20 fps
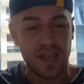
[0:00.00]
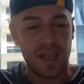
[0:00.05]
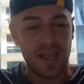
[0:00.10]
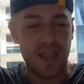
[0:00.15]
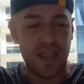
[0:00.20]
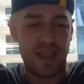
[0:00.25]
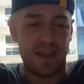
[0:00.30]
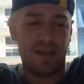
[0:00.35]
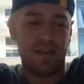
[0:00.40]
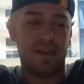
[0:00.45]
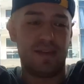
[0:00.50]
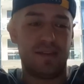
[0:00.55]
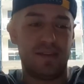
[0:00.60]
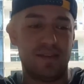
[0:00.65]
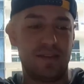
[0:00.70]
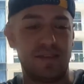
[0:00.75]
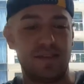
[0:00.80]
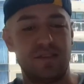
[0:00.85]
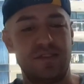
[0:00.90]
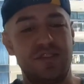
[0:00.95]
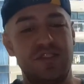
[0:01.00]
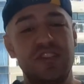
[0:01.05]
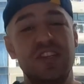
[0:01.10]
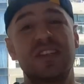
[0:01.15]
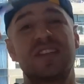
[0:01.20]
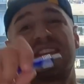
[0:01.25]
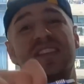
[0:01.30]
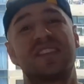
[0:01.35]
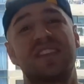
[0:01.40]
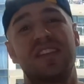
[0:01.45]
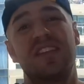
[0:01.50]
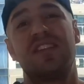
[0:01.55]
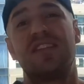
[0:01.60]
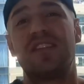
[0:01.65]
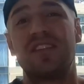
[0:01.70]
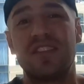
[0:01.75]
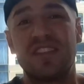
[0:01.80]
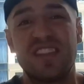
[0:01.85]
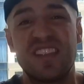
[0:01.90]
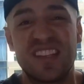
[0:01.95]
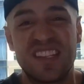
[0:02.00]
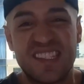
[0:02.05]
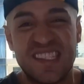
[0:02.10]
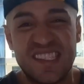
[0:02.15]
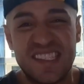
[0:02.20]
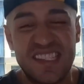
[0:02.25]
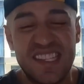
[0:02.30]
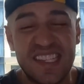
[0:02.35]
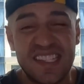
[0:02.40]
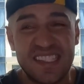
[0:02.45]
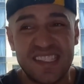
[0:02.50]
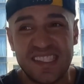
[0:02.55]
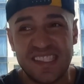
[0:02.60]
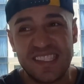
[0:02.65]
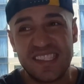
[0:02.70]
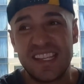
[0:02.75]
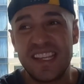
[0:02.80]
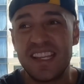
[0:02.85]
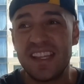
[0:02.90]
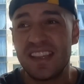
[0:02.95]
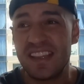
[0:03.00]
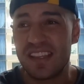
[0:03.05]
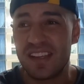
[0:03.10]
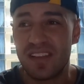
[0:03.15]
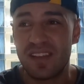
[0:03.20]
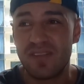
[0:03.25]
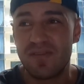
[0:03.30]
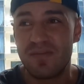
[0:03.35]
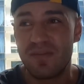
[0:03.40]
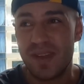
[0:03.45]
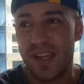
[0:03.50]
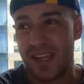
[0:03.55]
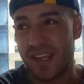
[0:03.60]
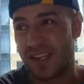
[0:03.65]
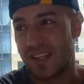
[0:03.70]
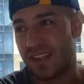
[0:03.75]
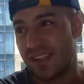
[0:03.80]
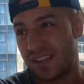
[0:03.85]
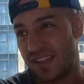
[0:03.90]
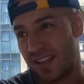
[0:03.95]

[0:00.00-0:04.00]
And just on the 16th of May,